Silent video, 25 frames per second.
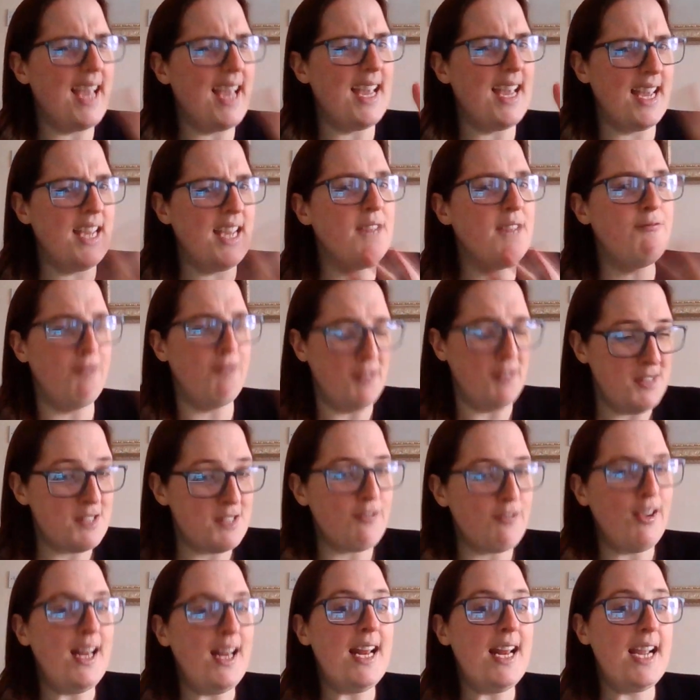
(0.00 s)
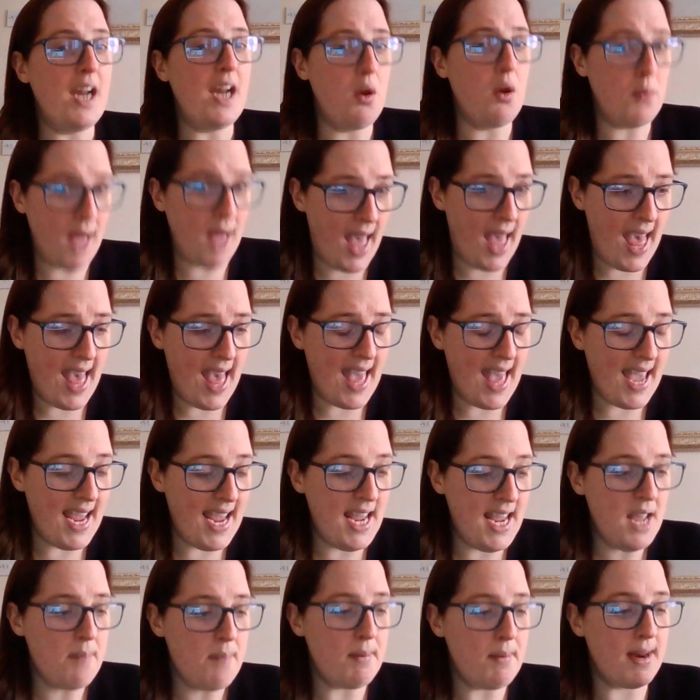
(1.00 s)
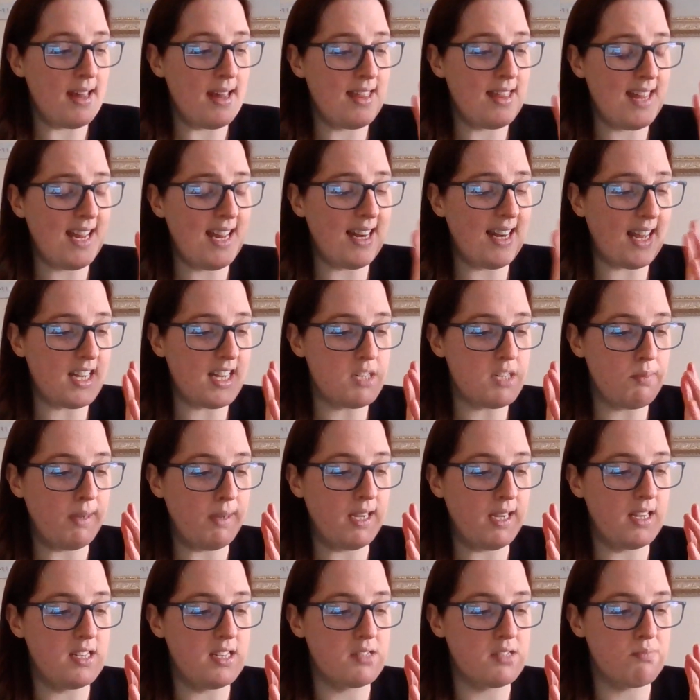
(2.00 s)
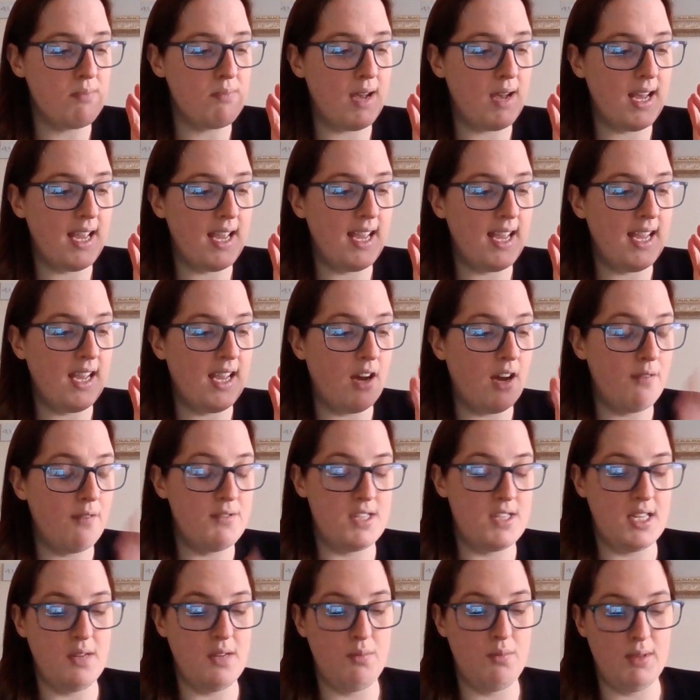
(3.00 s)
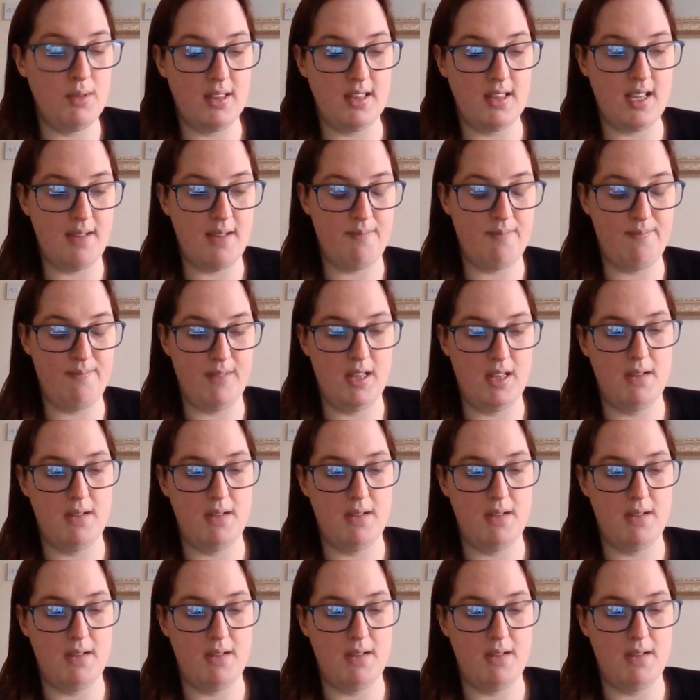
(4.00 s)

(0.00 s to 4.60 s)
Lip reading: it was feeling okay, but I think that's because my, obviously with the